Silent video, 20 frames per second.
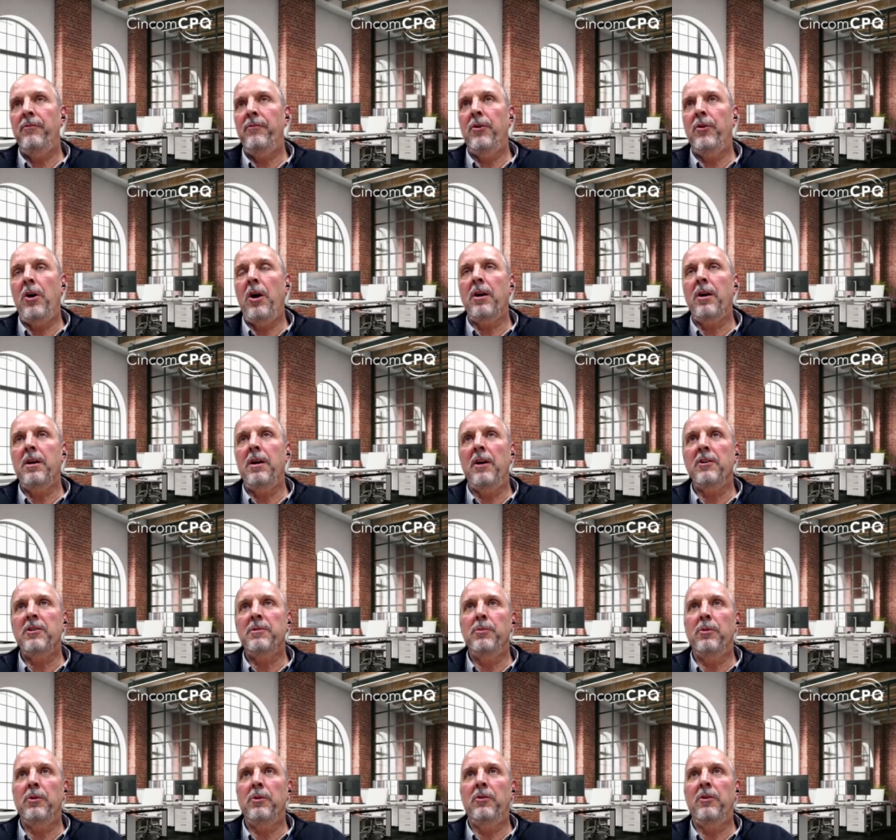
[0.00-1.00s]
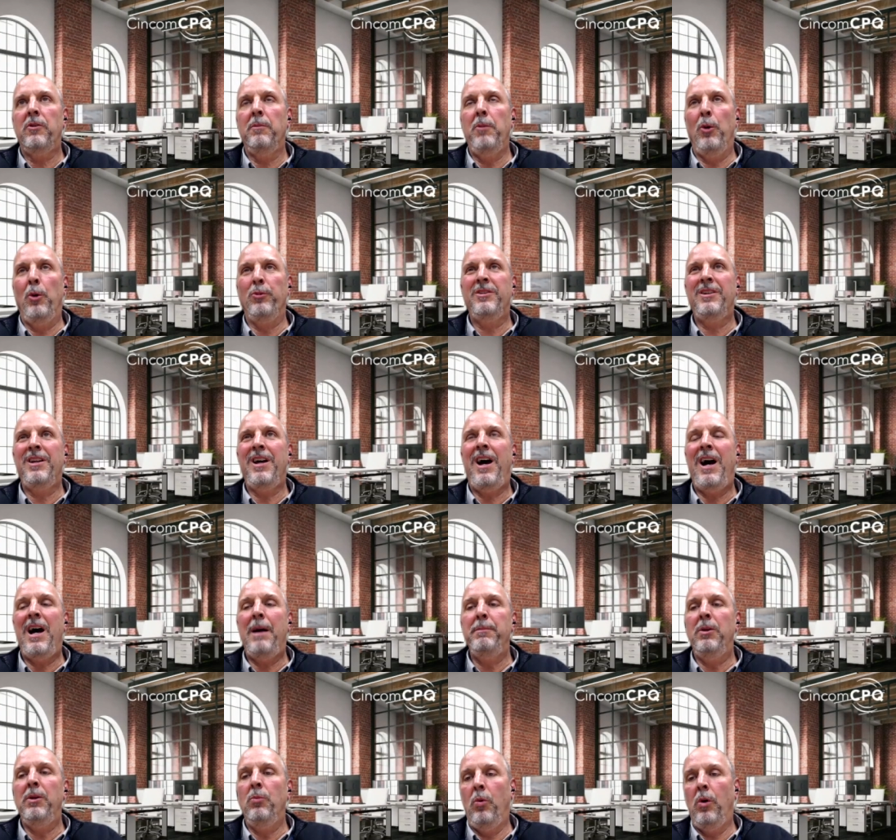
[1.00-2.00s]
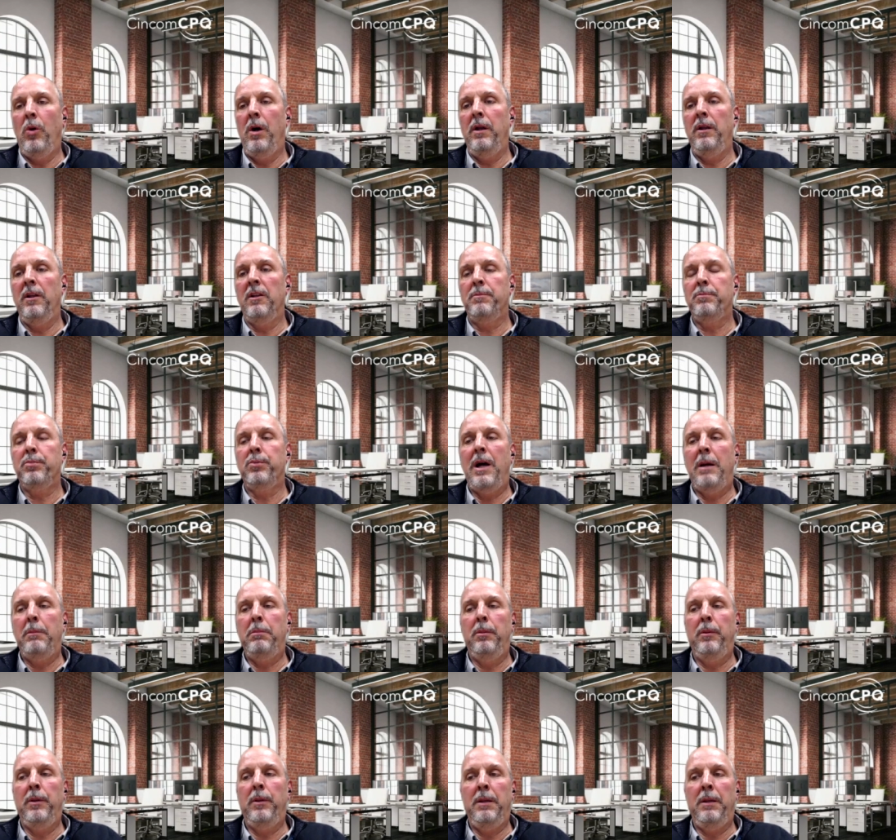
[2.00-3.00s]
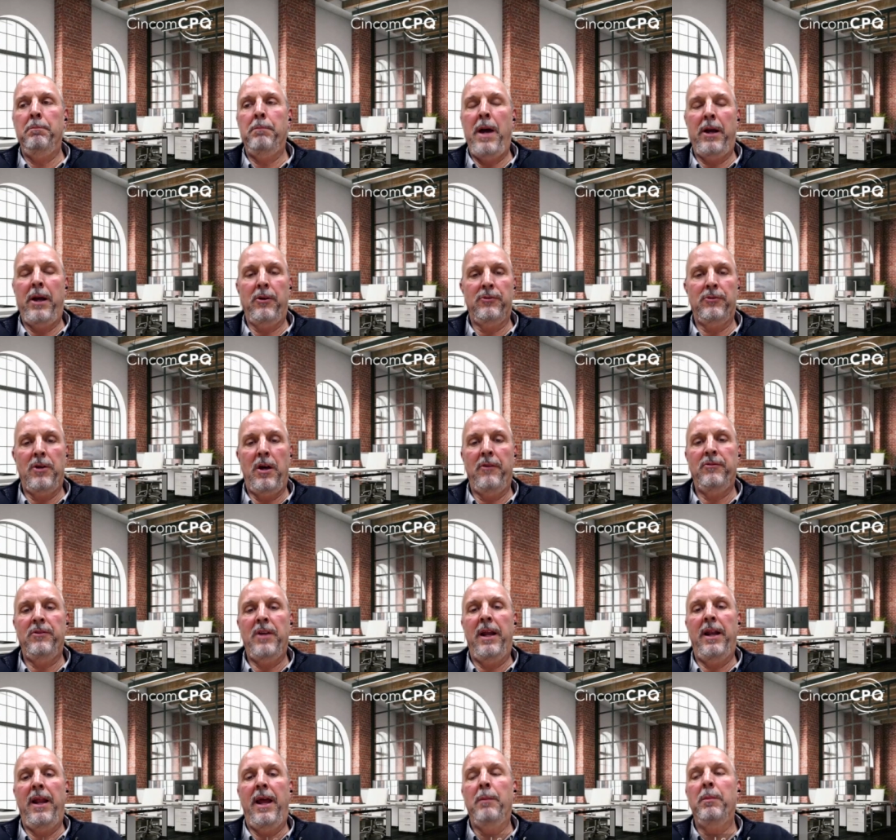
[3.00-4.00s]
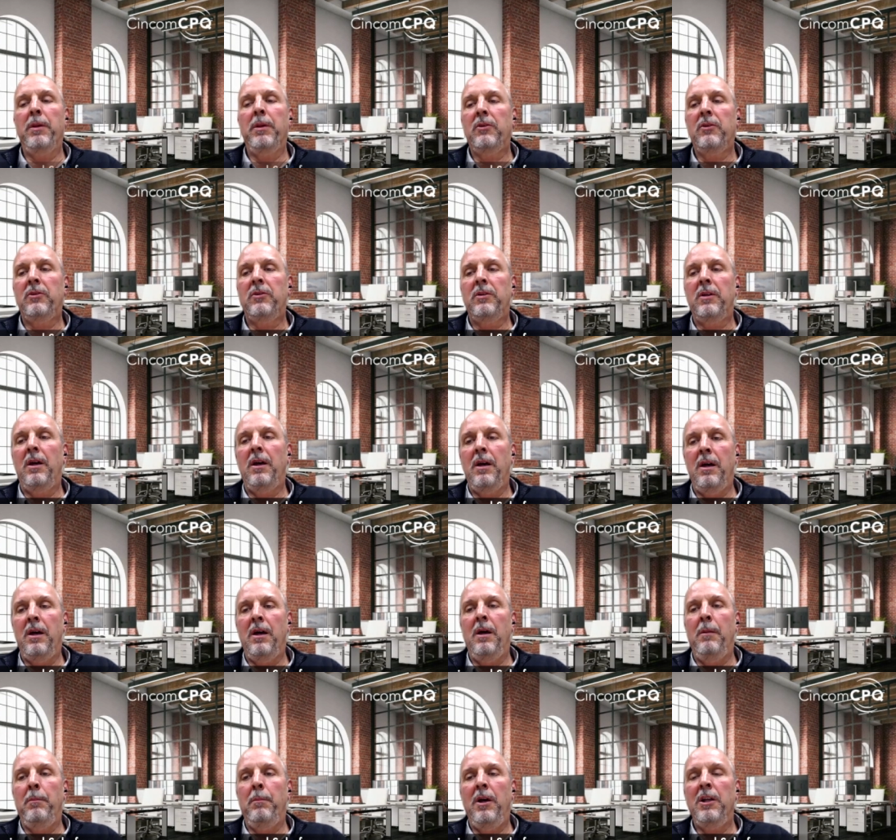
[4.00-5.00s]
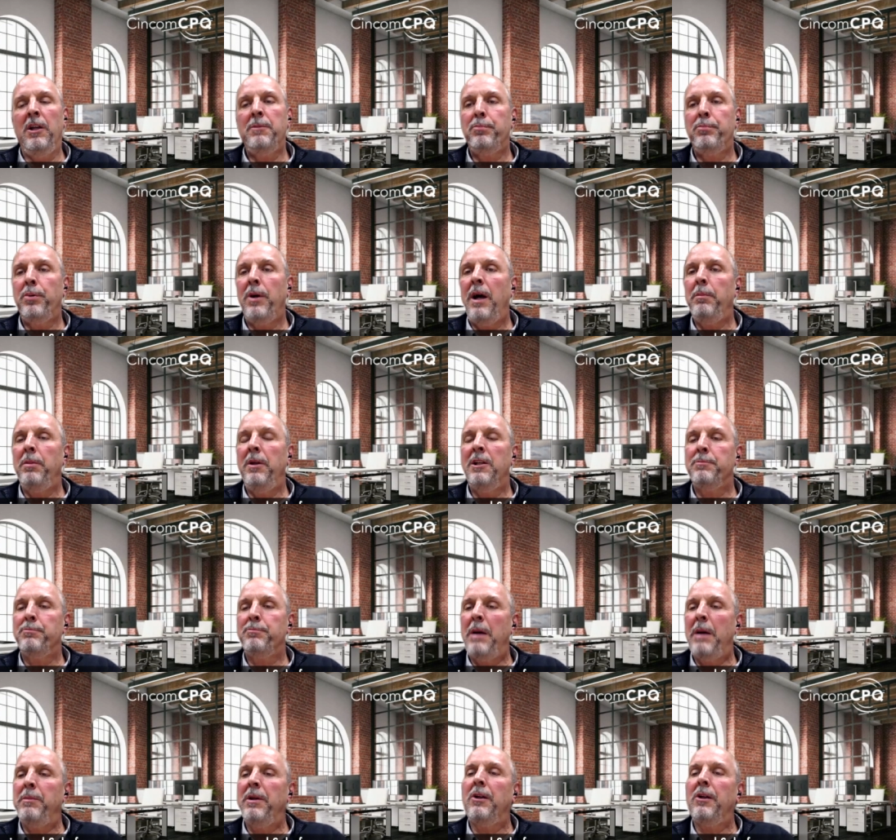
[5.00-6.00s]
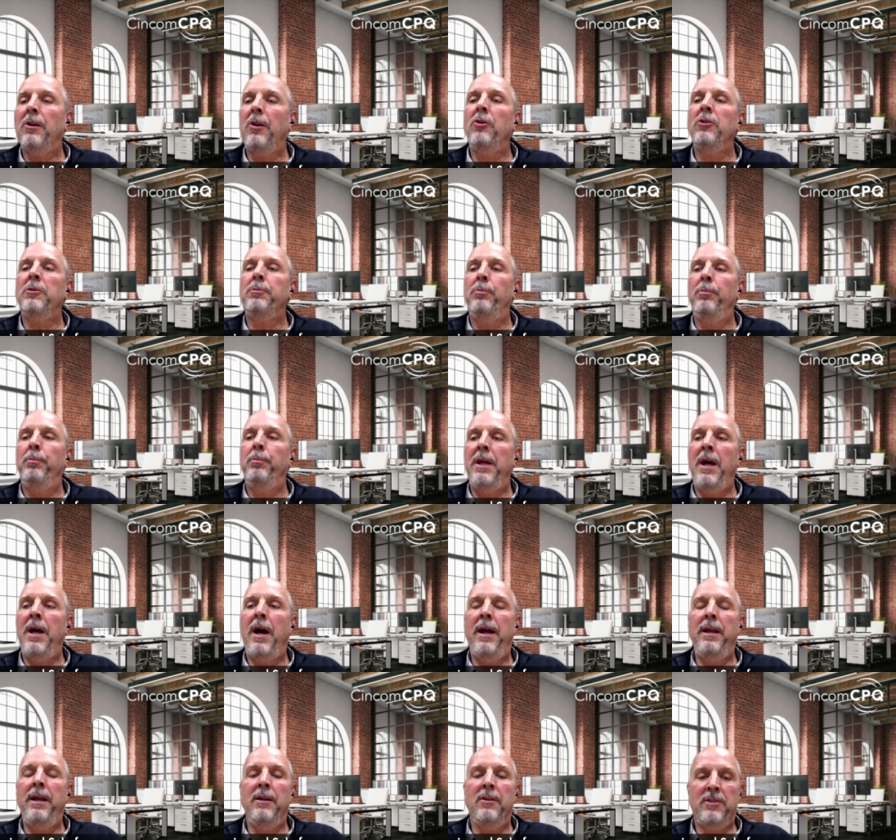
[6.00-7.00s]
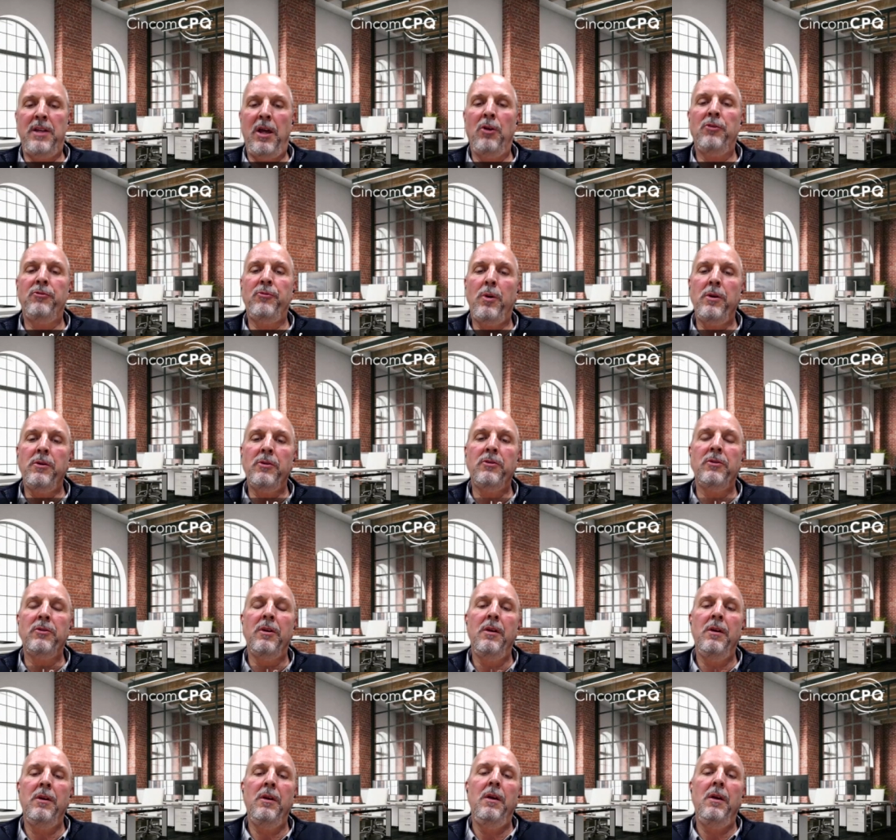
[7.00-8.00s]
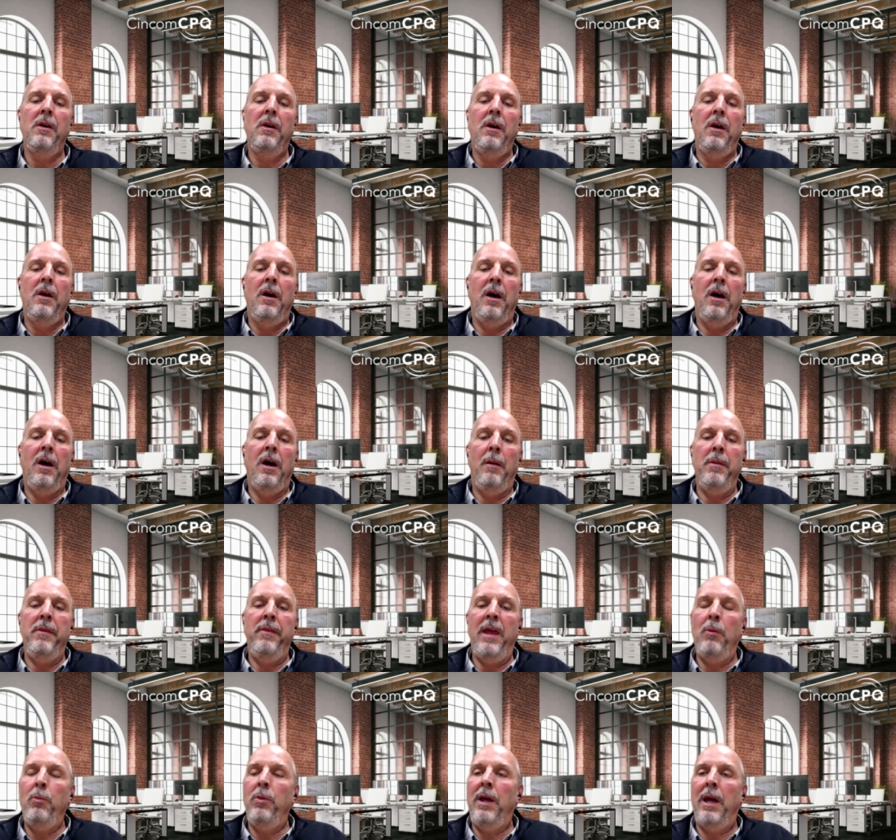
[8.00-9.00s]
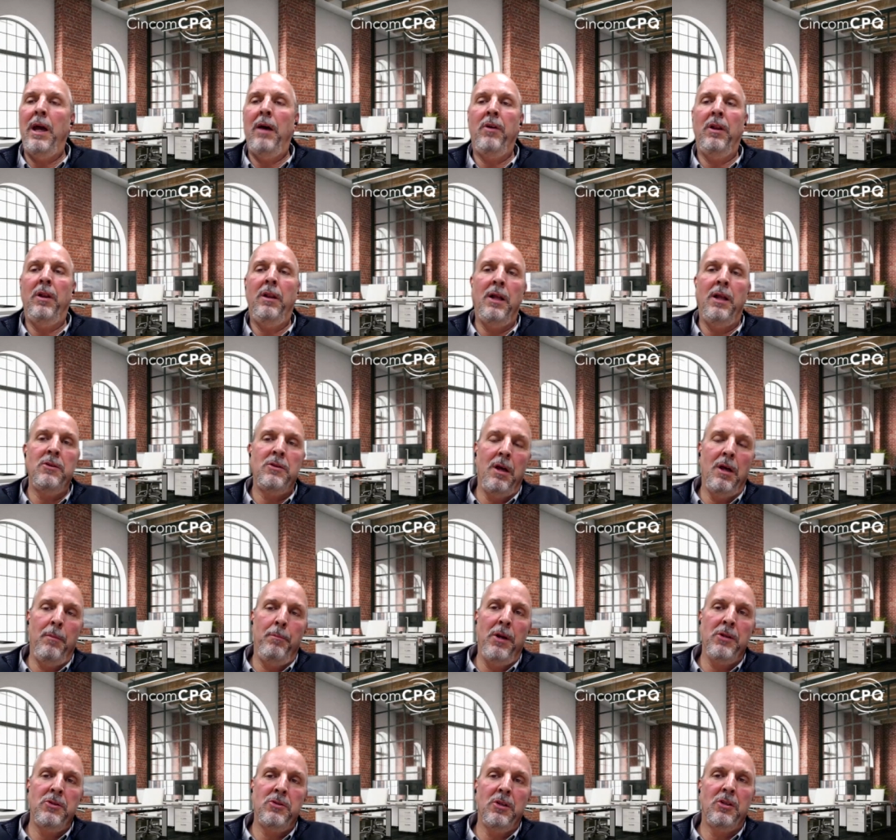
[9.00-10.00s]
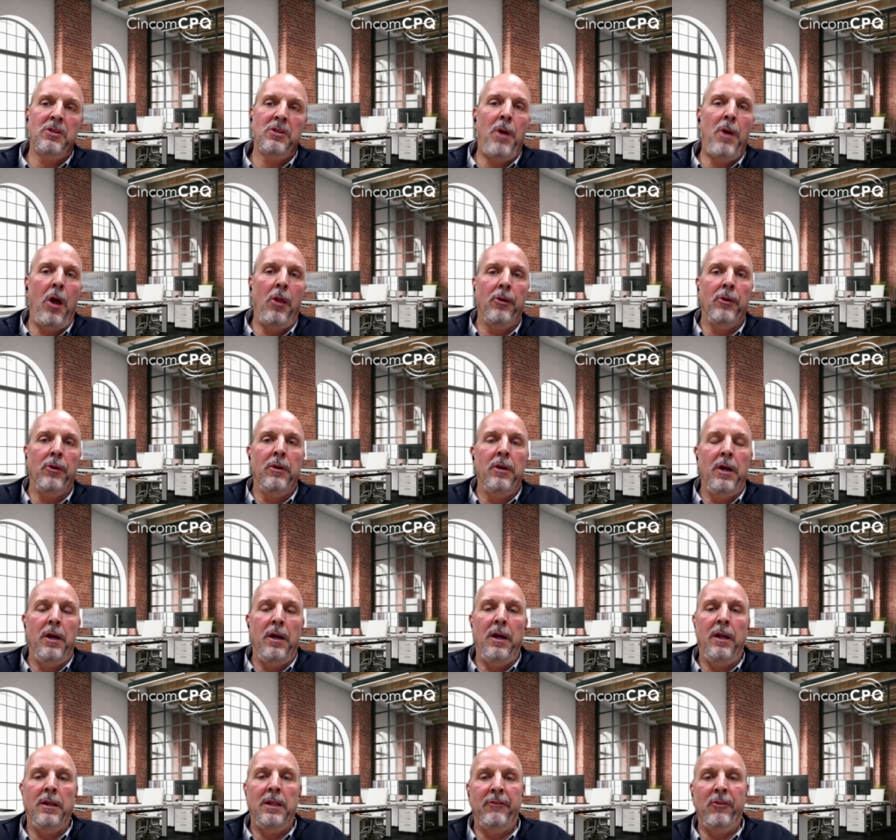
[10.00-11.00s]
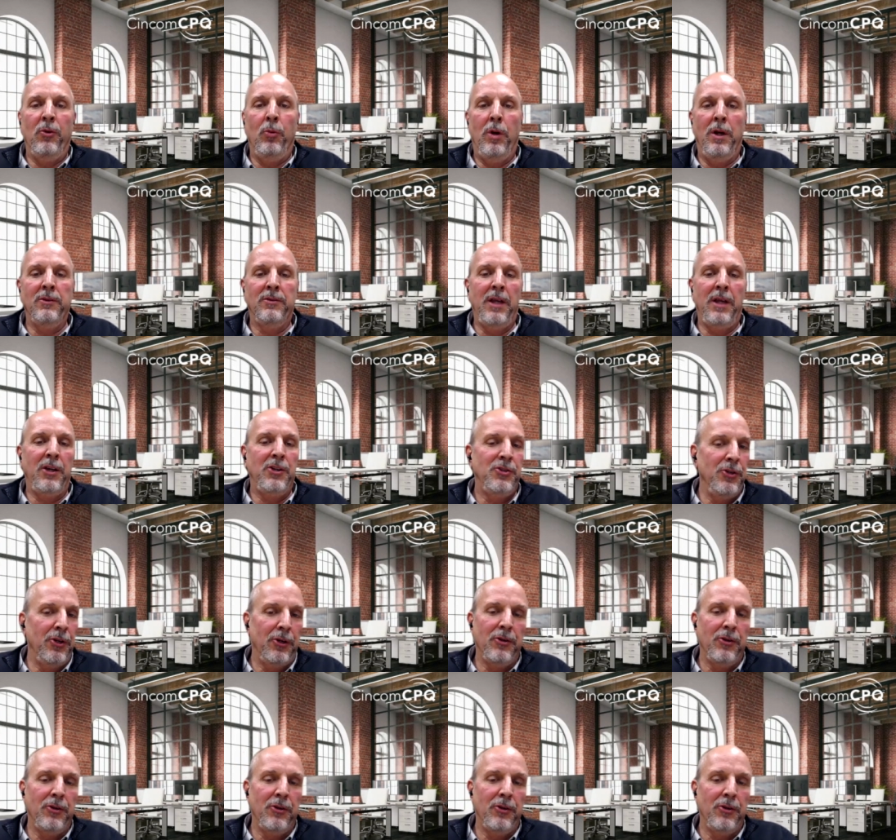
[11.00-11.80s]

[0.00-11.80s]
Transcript: for our customers, the most common one is probably Microsoft Dynamics, uh, but it's probably it's probably close behind is Salesforce. Um, and then we have a, lunch, a bunch of smaller uh, different ones like Sugar,